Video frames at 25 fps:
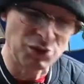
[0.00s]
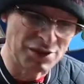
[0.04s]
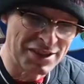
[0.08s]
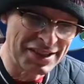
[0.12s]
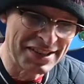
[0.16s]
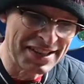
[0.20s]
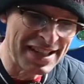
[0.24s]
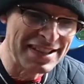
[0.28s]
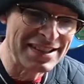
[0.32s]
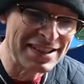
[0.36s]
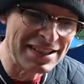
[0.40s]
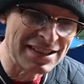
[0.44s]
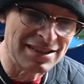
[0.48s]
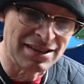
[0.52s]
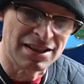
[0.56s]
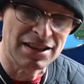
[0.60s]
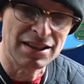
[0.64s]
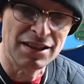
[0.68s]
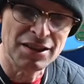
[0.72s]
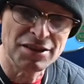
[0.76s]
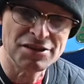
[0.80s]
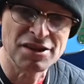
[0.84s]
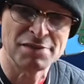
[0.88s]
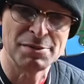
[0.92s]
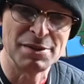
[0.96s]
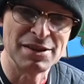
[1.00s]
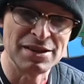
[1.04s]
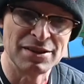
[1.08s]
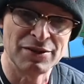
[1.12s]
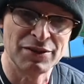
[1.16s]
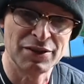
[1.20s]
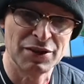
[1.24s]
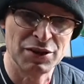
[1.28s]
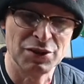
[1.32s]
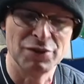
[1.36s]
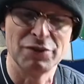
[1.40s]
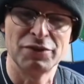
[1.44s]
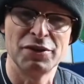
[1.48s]
just getting to cars has been
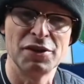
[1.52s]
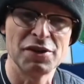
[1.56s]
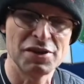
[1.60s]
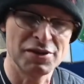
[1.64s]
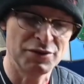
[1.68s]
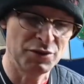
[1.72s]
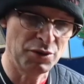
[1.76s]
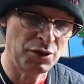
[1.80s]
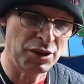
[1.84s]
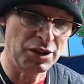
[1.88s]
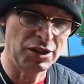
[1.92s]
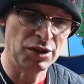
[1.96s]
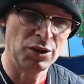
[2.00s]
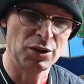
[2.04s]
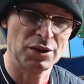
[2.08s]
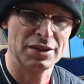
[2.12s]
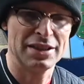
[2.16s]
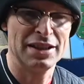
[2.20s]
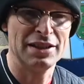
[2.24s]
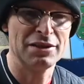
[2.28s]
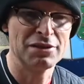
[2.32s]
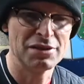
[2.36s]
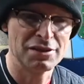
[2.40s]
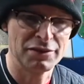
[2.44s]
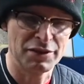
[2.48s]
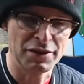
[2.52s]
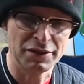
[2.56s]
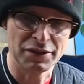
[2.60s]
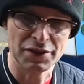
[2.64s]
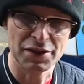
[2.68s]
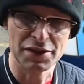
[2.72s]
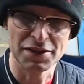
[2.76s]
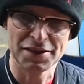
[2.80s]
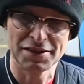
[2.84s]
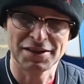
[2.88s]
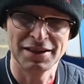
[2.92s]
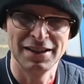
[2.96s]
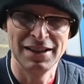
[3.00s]
difficult. First of all, the lockdowns for the
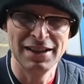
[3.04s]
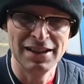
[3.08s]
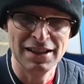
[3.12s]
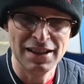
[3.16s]
first